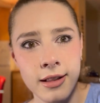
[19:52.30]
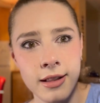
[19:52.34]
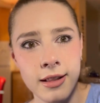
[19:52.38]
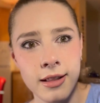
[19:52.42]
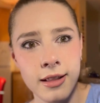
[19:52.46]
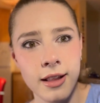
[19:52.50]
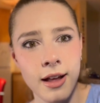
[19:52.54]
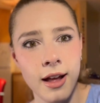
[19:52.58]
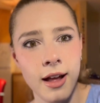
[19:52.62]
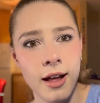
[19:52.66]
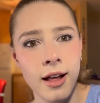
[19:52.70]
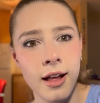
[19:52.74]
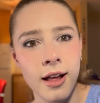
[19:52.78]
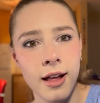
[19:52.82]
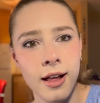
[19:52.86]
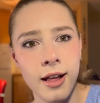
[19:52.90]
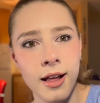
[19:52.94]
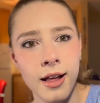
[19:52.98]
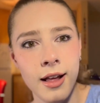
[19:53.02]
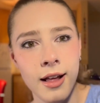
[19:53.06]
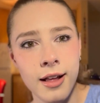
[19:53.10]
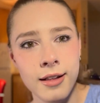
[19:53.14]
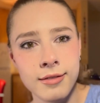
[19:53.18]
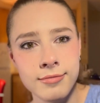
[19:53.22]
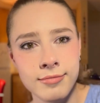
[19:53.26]

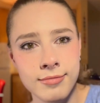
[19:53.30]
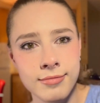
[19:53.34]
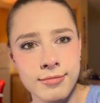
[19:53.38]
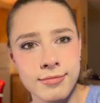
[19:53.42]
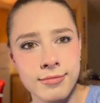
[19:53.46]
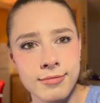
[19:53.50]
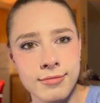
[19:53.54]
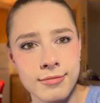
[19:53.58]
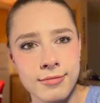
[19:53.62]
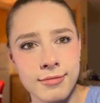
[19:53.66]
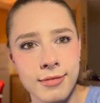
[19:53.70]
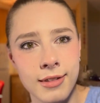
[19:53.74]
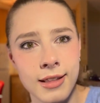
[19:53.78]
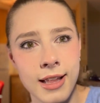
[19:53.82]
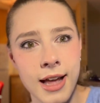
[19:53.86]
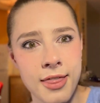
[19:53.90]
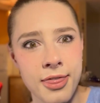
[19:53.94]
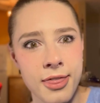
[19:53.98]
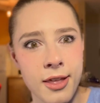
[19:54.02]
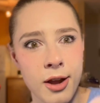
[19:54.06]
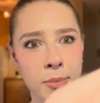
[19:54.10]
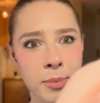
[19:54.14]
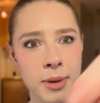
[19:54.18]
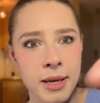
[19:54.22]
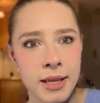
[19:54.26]
La.
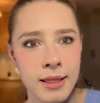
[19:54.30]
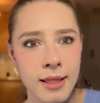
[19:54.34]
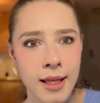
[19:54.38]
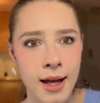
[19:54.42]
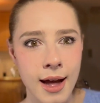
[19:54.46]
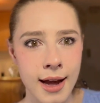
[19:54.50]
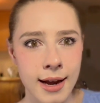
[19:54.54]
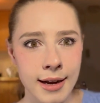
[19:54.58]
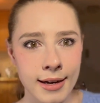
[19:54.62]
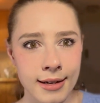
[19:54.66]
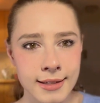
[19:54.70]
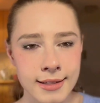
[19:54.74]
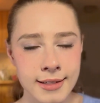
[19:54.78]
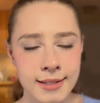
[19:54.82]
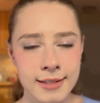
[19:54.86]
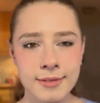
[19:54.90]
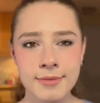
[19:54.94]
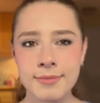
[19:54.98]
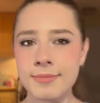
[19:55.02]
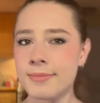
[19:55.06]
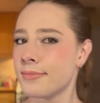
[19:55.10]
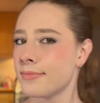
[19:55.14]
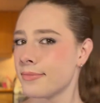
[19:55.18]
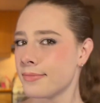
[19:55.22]
Let there be light.